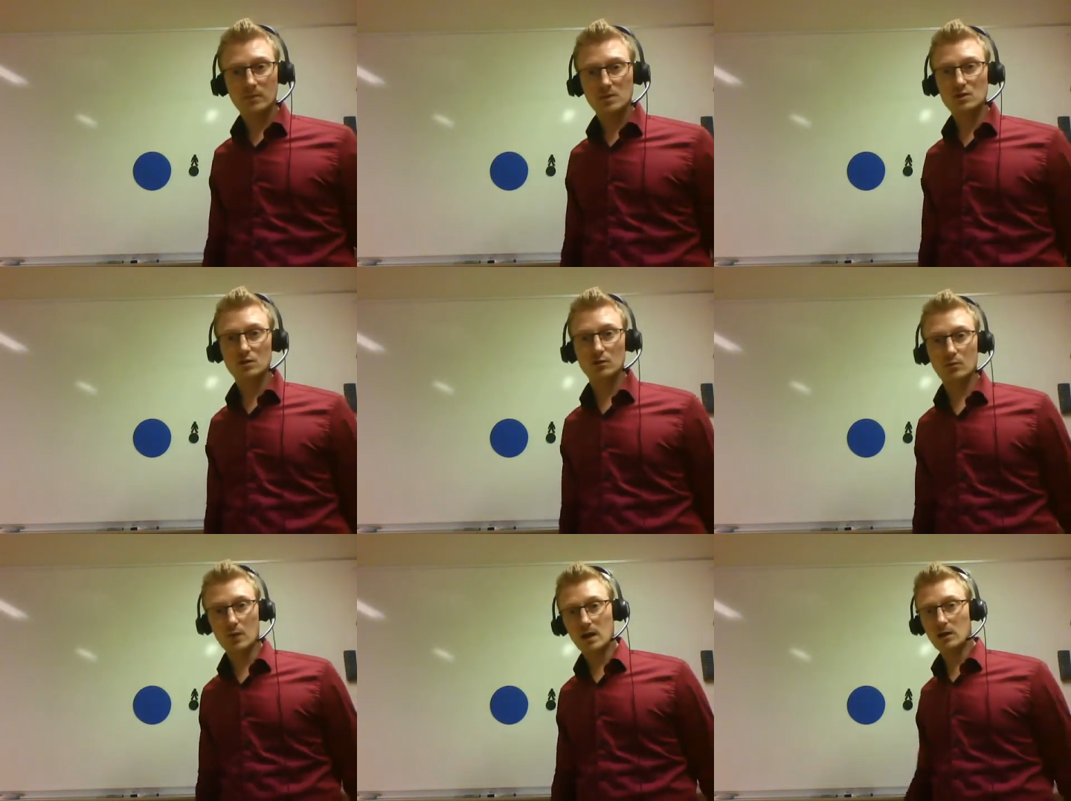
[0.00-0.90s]

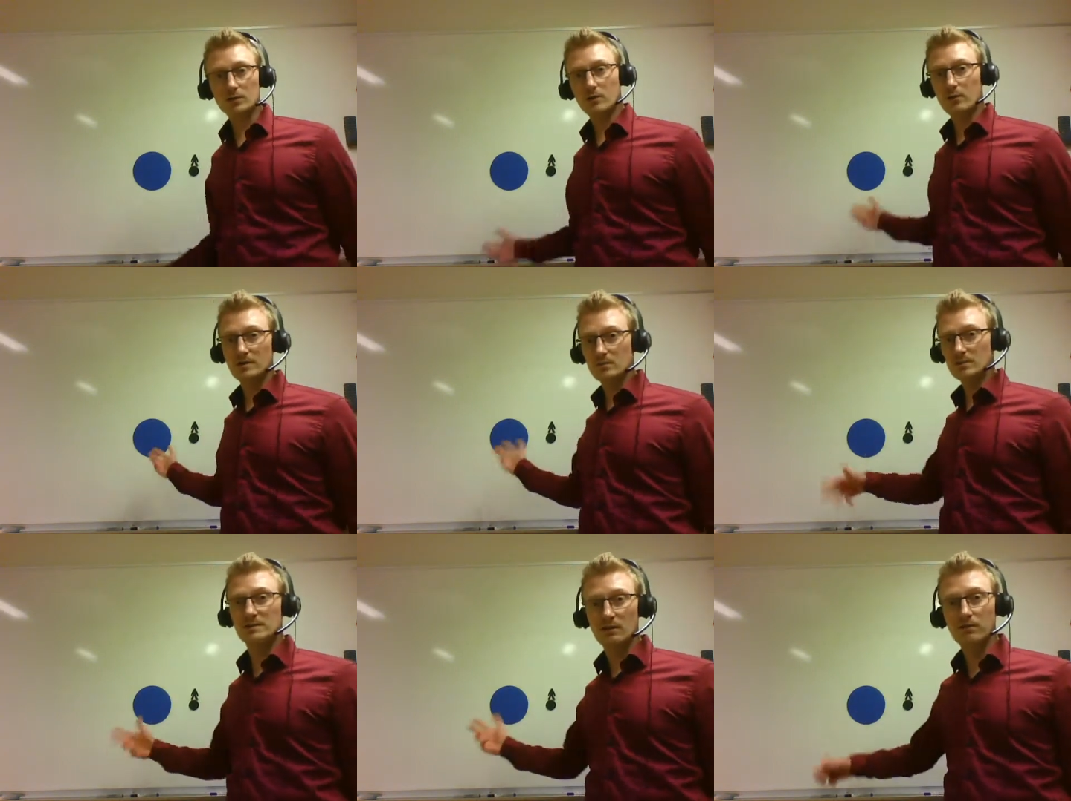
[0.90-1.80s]
So a lot of things will
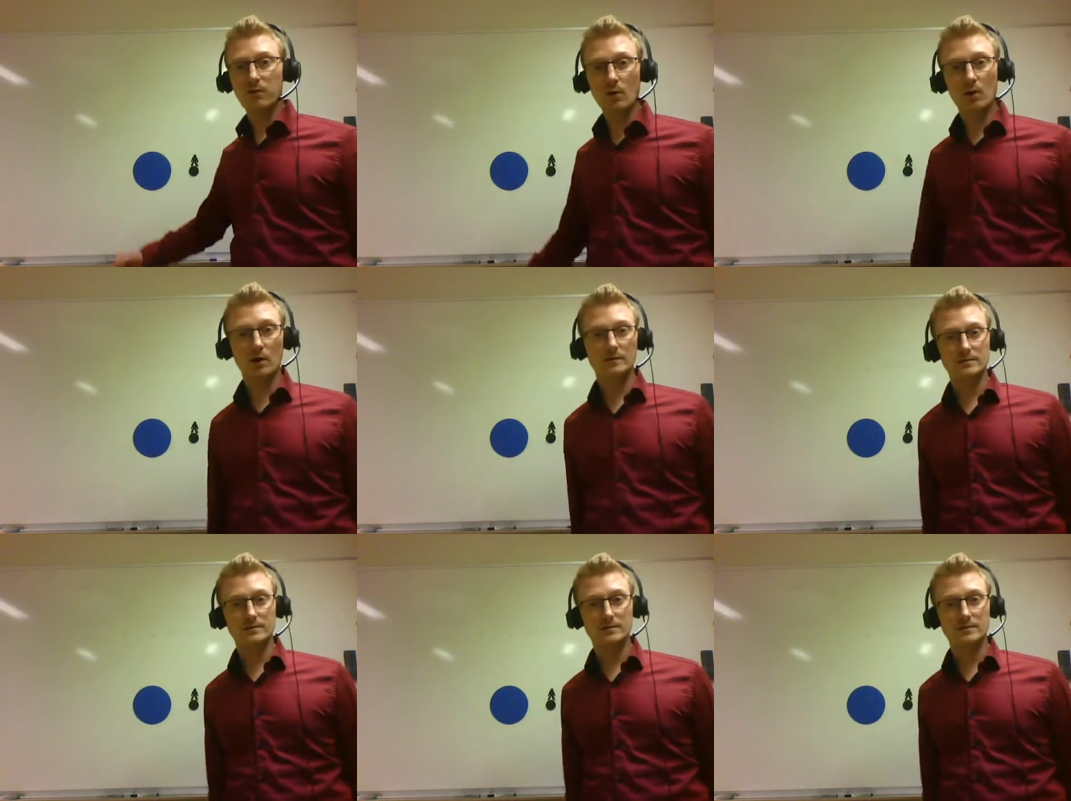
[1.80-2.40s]
still fall on.